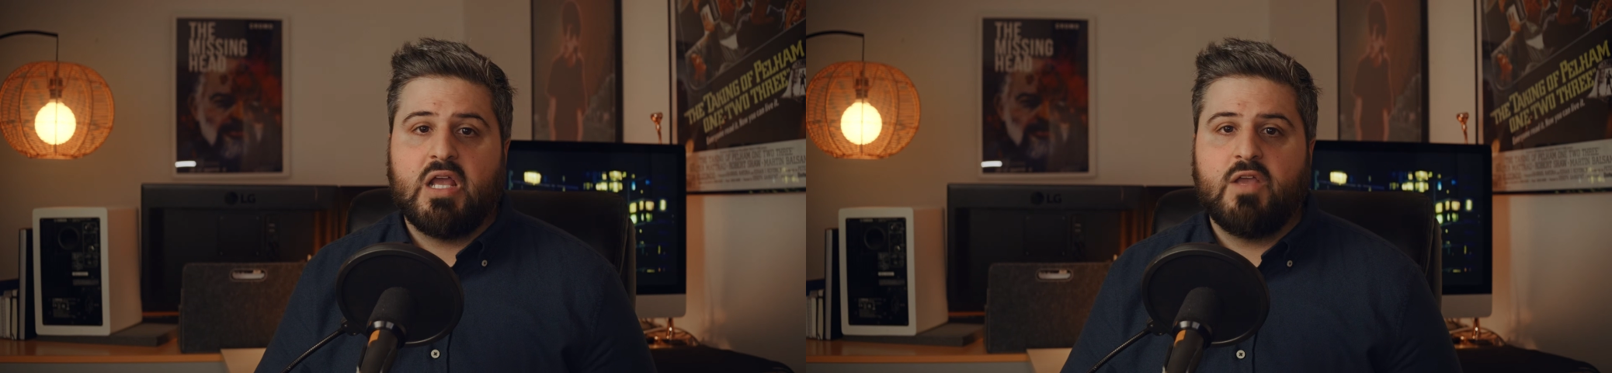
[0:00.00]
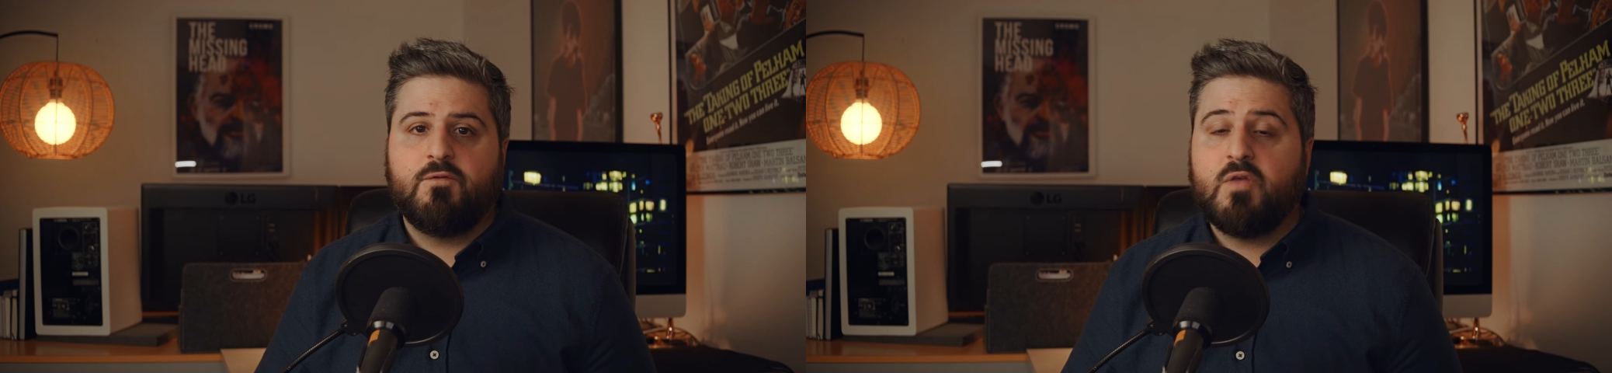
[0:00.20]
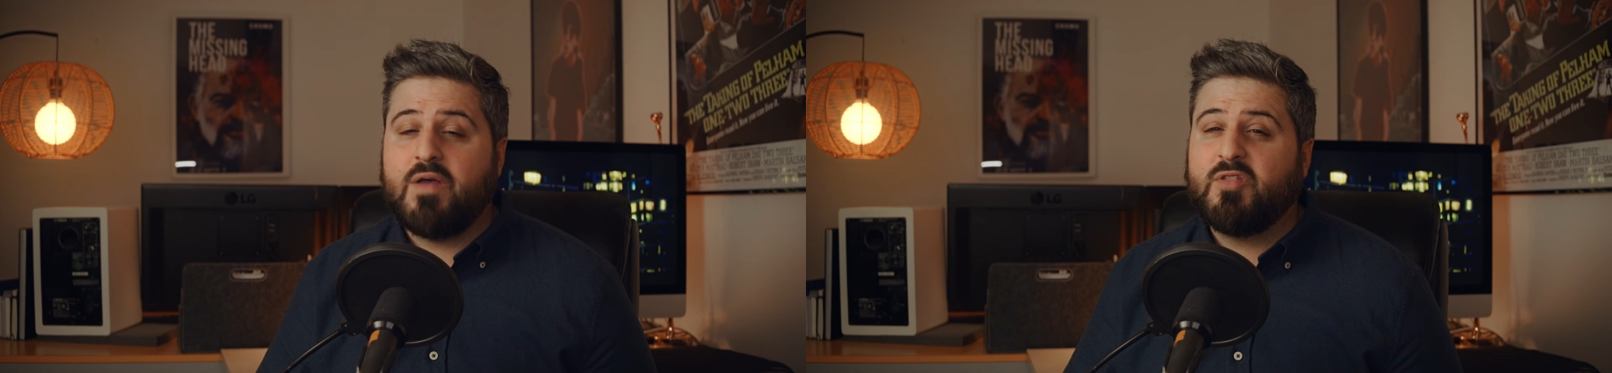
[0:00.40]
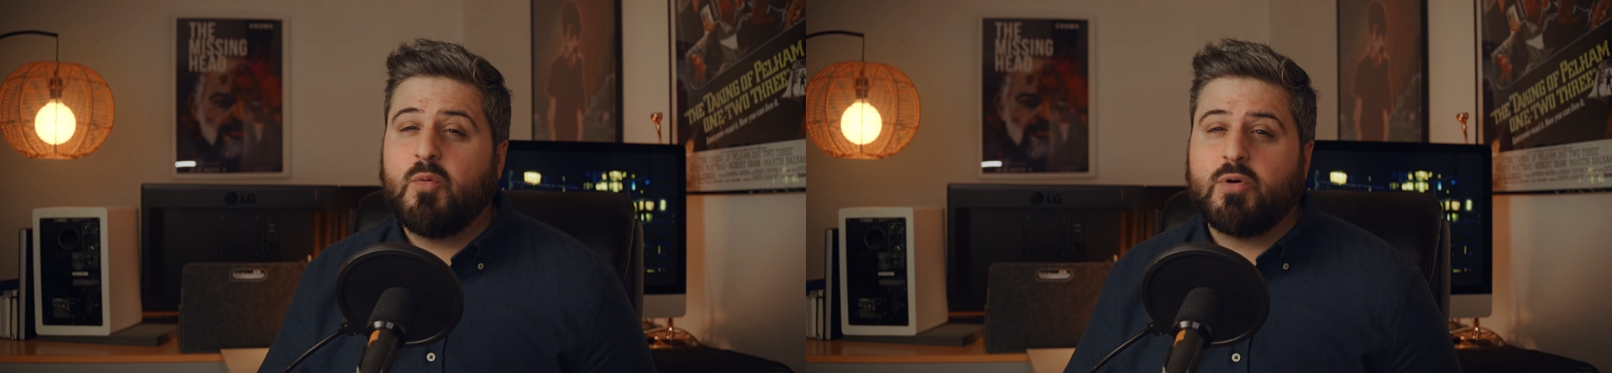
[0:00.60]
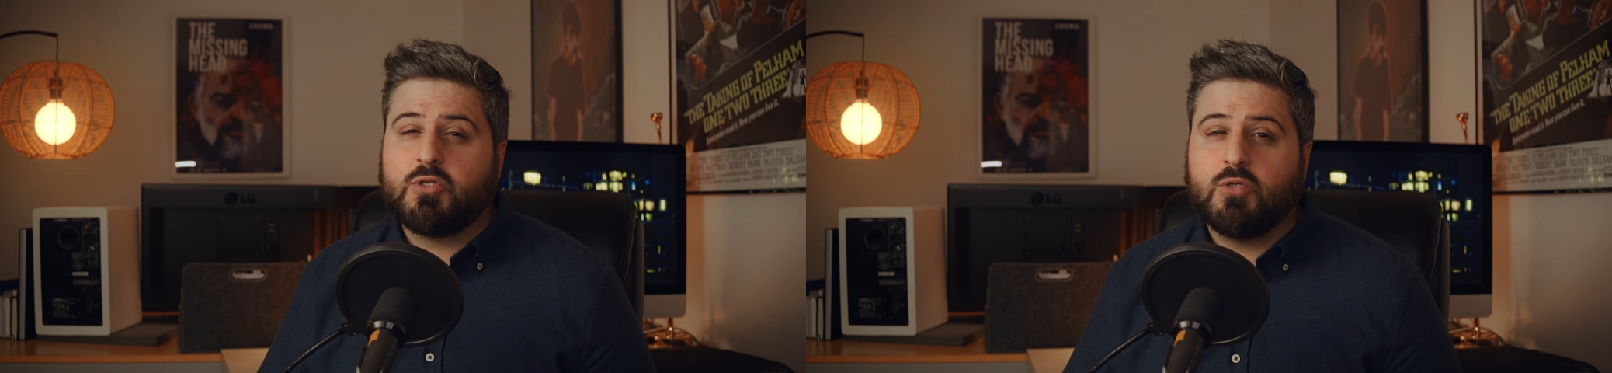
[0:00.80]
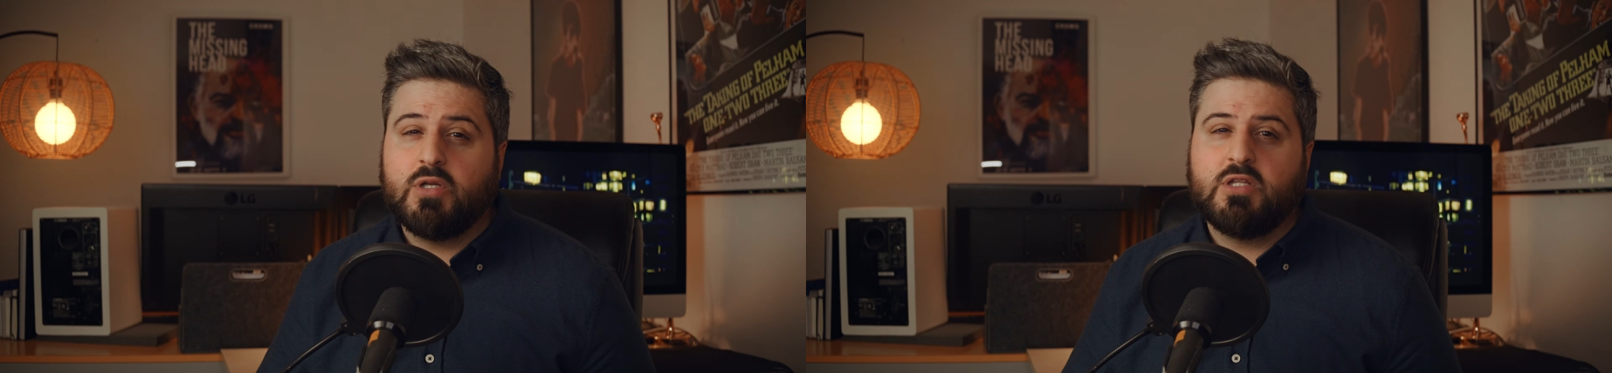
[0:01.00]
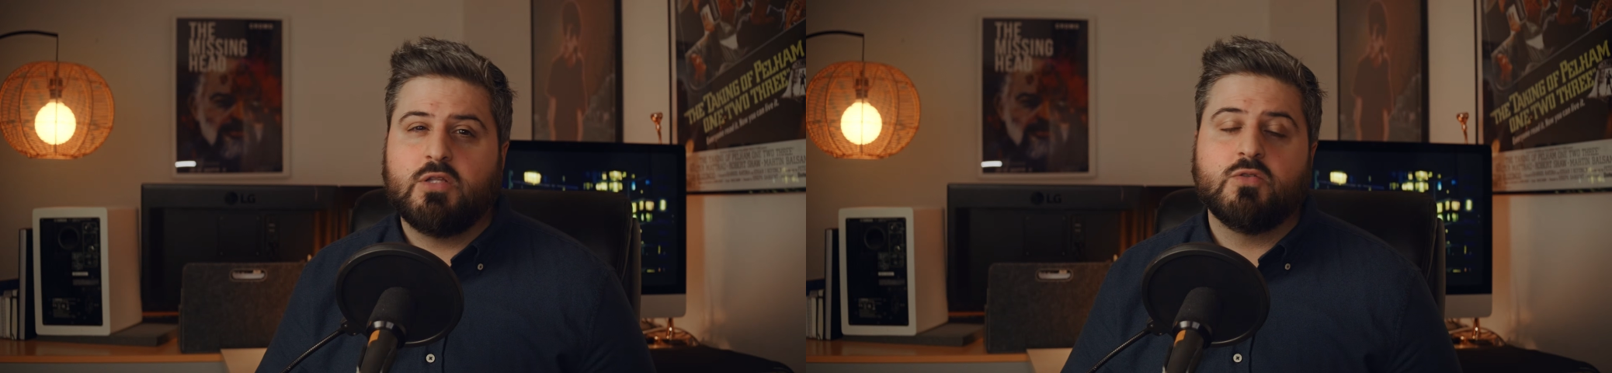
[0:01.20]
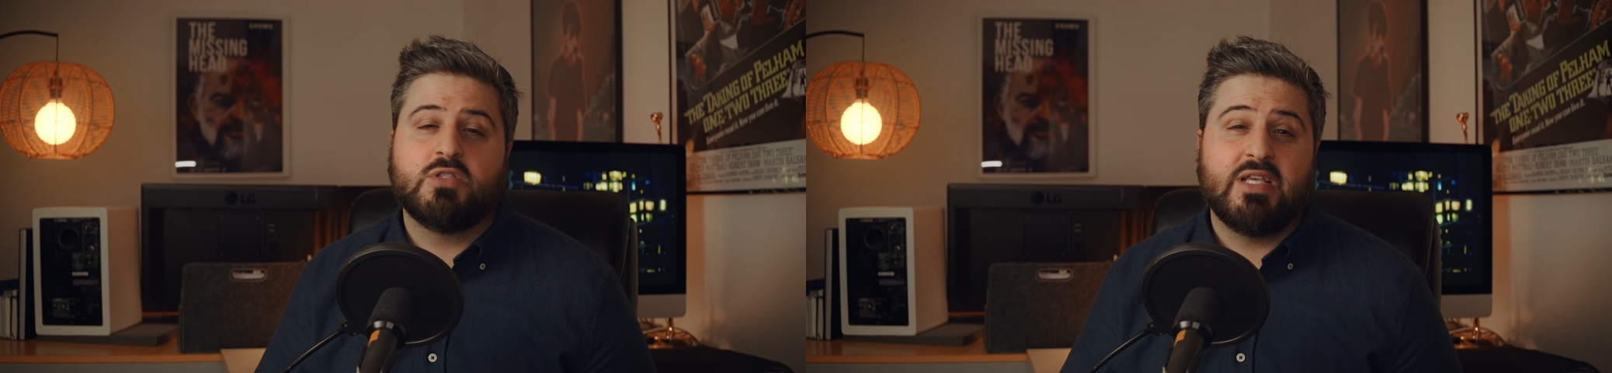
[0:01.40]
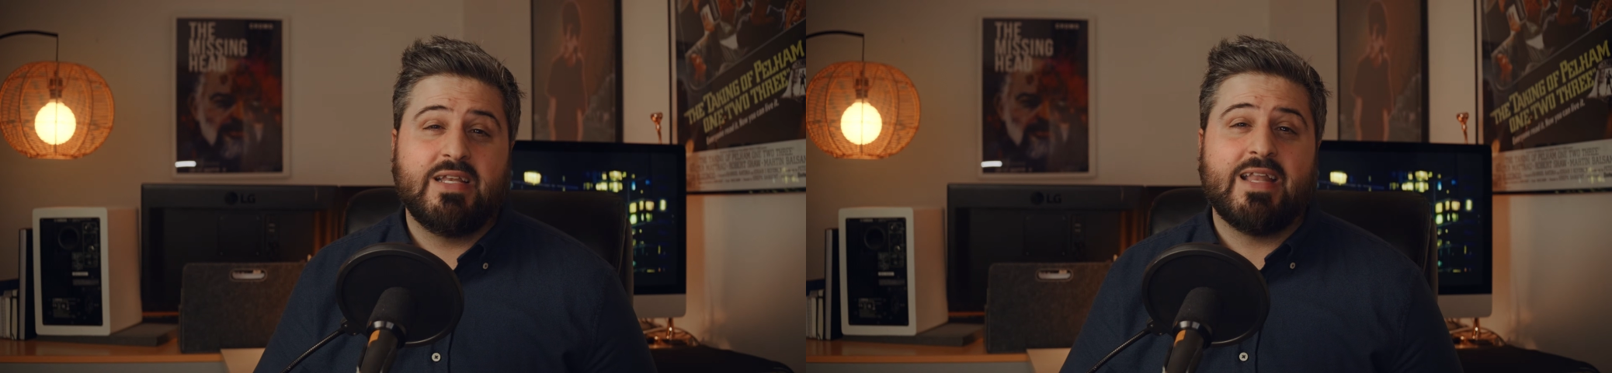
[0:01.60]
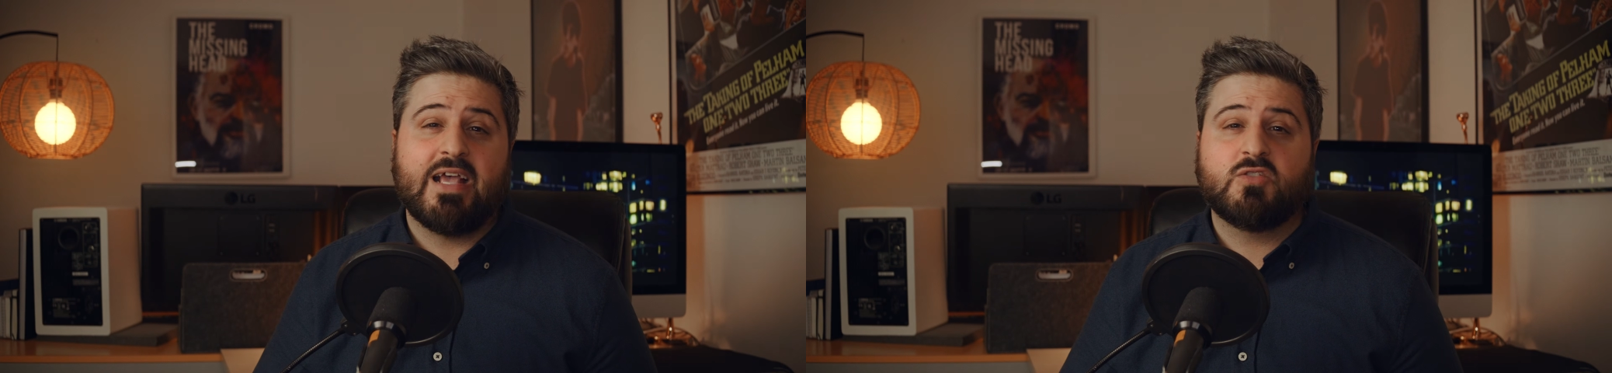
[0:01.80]
If you have the opportunity to sit
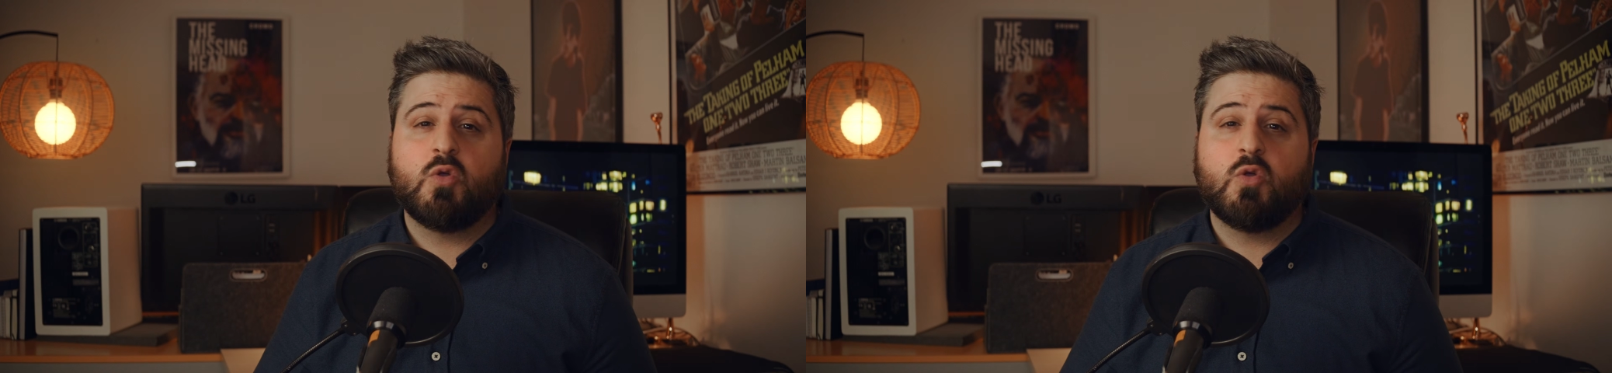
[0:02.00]
next